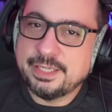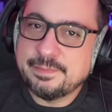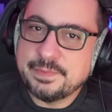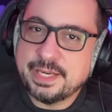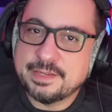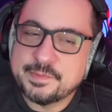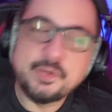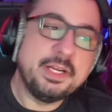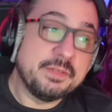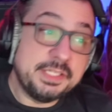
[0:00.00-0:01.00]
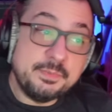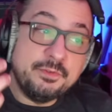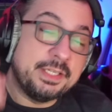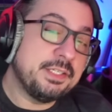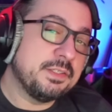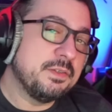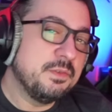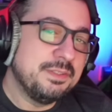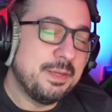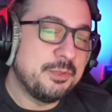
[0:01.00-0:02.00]
Yeah. So here, let's move on to
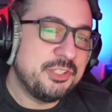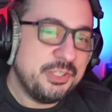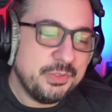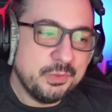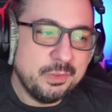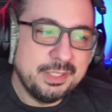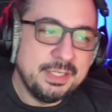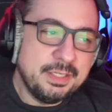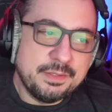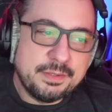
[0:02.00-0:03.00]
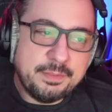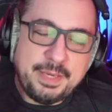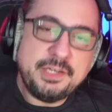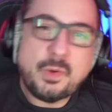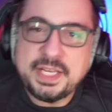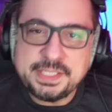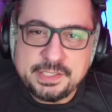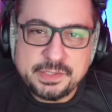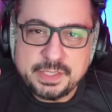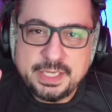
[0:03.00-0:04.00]
number 2. The main quest
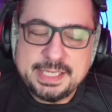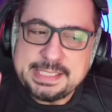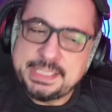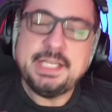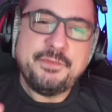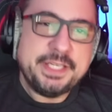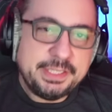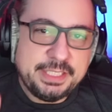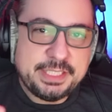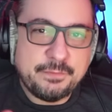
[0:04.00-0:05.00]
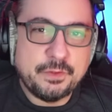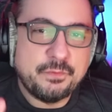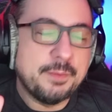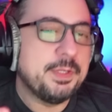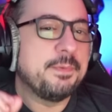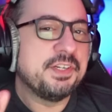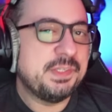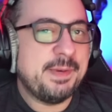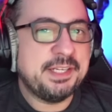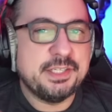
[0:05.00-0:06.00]
is significantly different from the
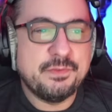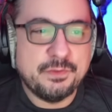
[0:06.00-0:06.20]
perspective of